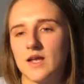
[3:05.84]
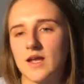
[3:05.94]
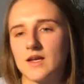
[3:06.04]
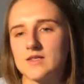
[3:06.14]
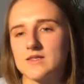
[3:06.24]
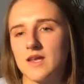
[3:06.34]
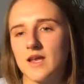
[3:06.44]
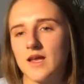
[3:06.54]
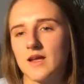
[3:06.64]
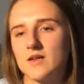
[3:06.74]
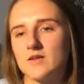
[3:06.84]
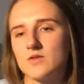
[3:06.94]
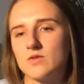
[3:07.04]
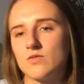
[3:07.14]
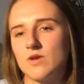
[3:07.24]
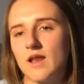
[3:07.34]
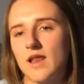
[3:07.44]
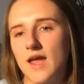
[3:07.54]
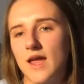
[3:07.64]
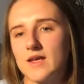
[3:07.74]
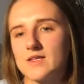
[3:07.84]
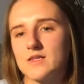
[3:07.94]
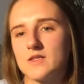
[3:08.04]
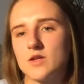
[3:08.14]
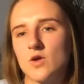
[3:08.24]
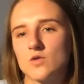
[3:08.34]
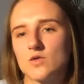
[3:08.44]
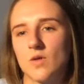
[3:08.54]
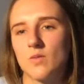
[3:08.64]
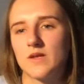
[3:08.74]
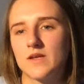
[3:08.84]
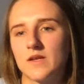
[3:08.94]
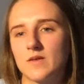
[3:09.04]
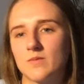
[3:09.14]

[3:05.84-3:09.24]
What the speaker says: exhale to relax the toes completely.